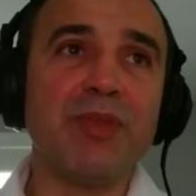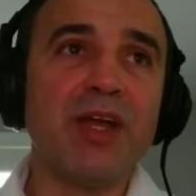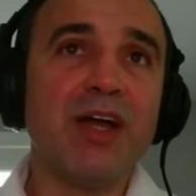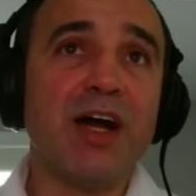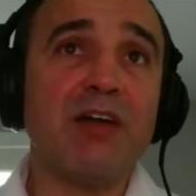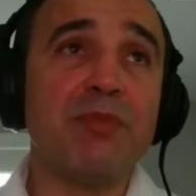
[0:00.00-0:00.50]

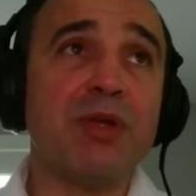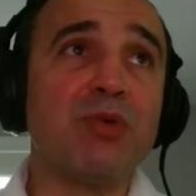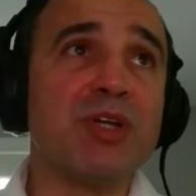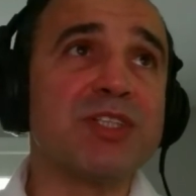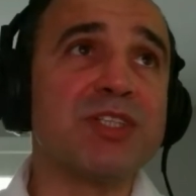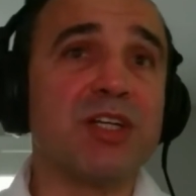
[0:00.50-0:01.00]
I've been
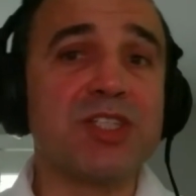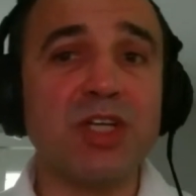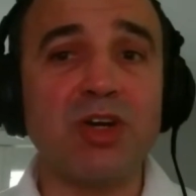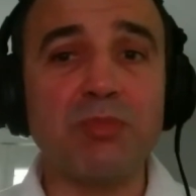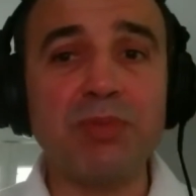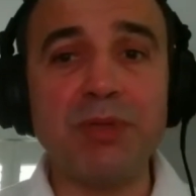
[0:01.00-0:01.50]
researching
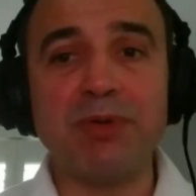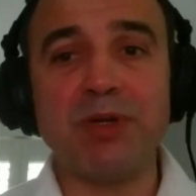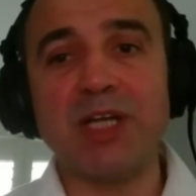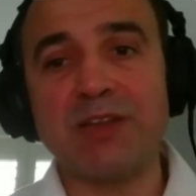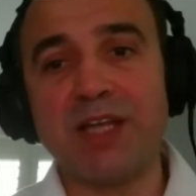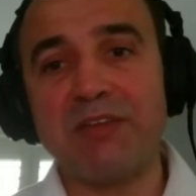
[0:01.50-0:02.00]
on people
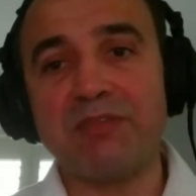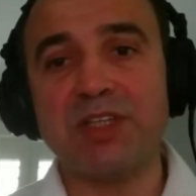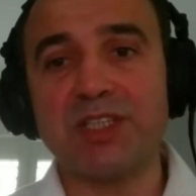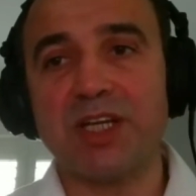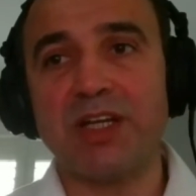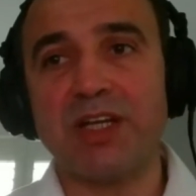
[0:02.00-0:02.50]
that have this
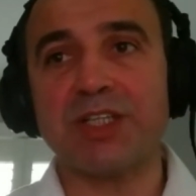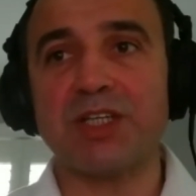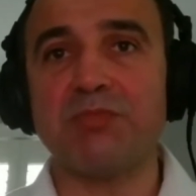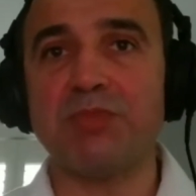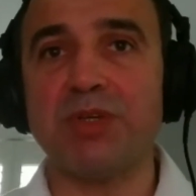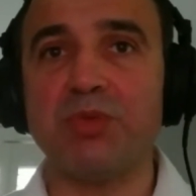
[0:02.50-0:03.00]

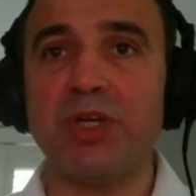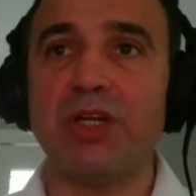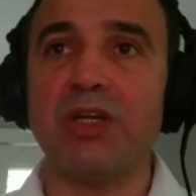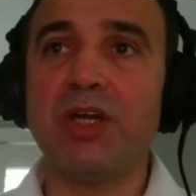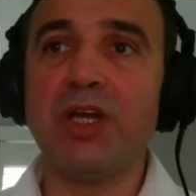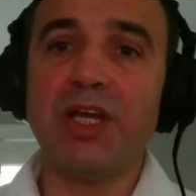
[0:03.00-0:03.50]
connection
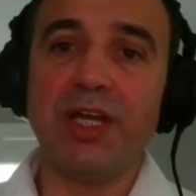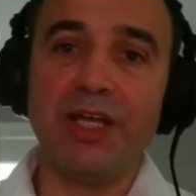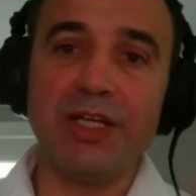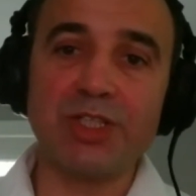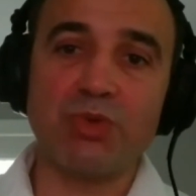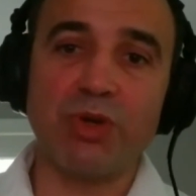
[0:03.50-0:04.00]
between
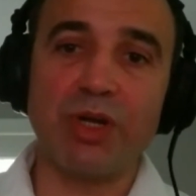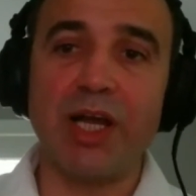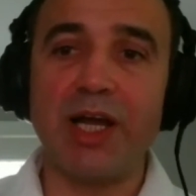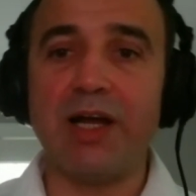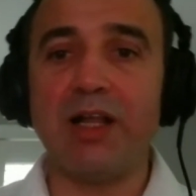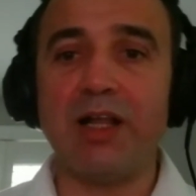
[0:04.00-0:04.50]

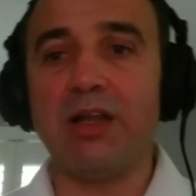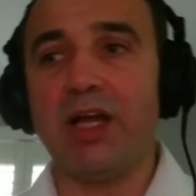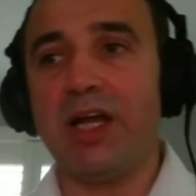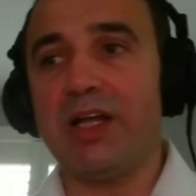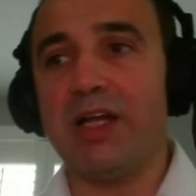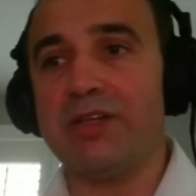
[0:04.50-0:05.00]
Israel
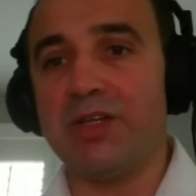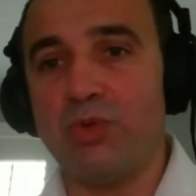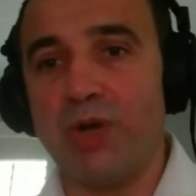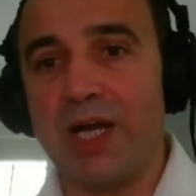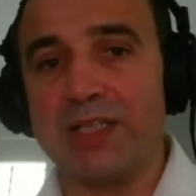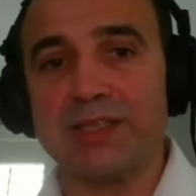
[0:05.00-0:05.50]
and the
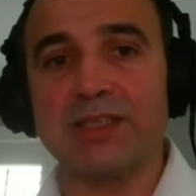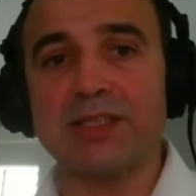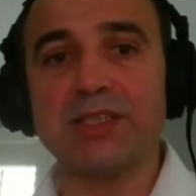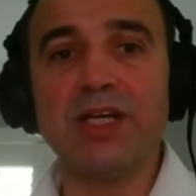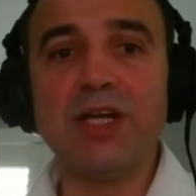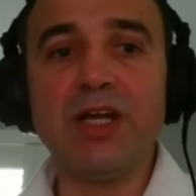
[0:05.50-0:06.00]
U.S.
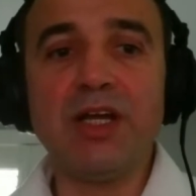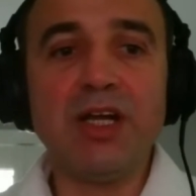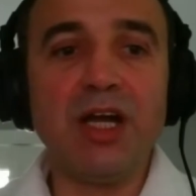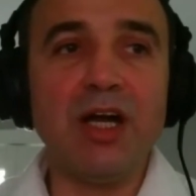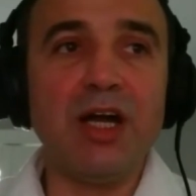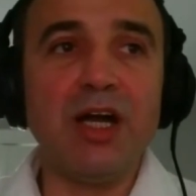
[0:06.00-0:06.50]

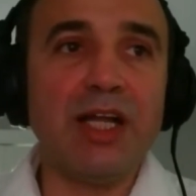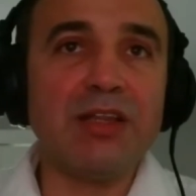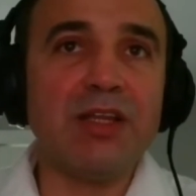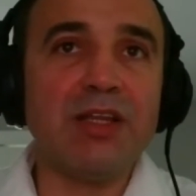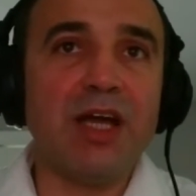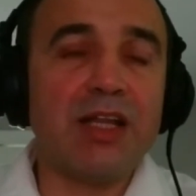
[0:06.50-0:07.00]

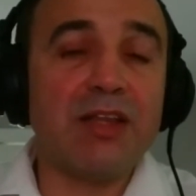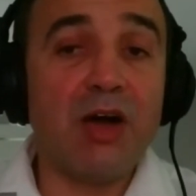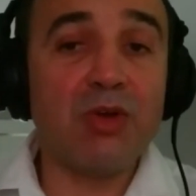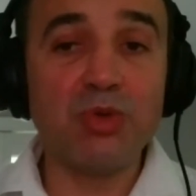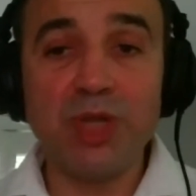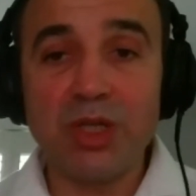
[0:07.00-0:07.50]
And how
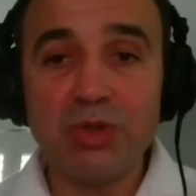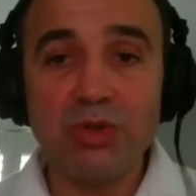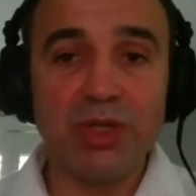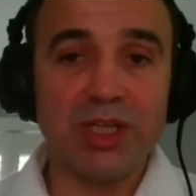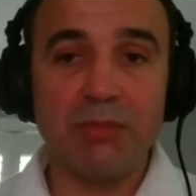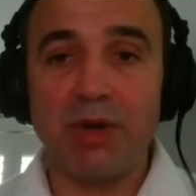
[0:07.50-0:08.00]
do they do
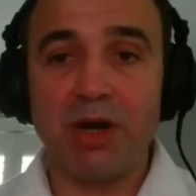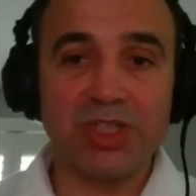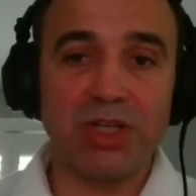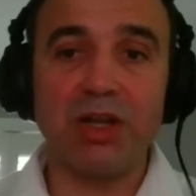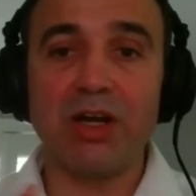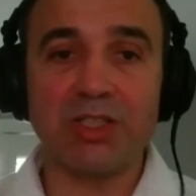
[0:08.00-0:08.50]
in the
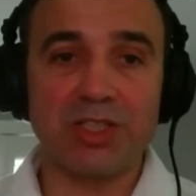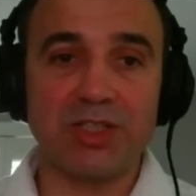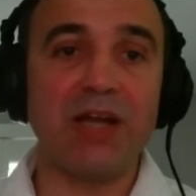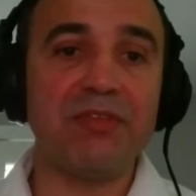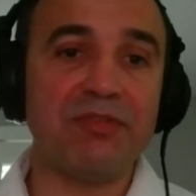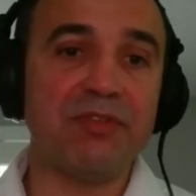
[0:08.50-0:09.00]
martial arts
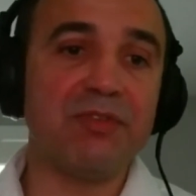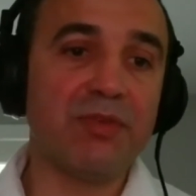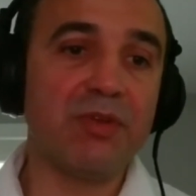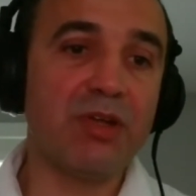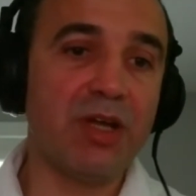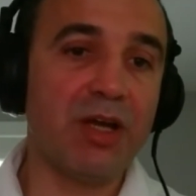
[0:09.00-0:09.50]
life,
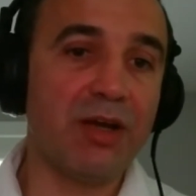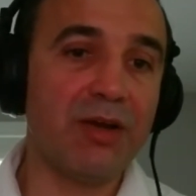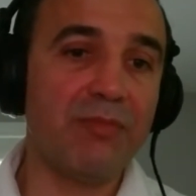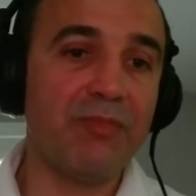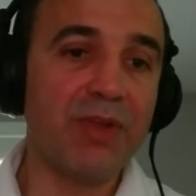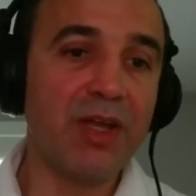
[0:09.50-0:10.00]

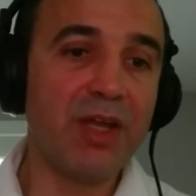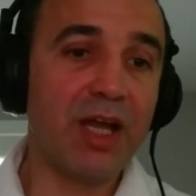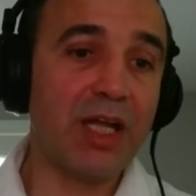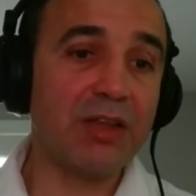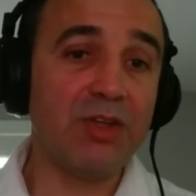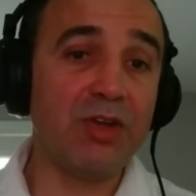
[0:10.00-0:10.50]

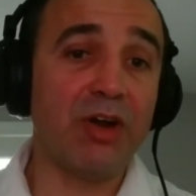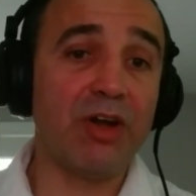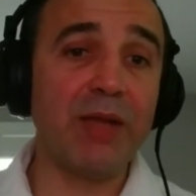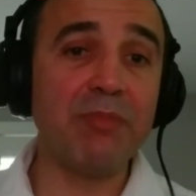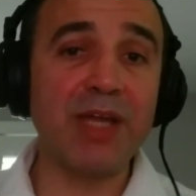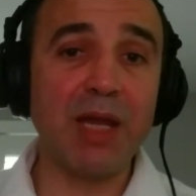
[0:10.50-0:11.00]
and your
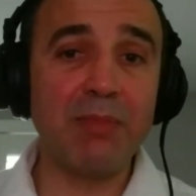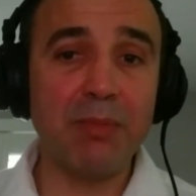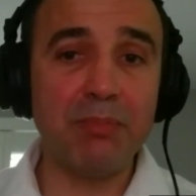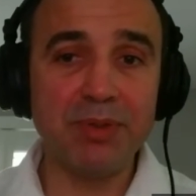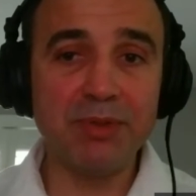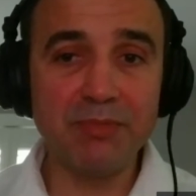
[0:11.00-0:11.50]
name came up.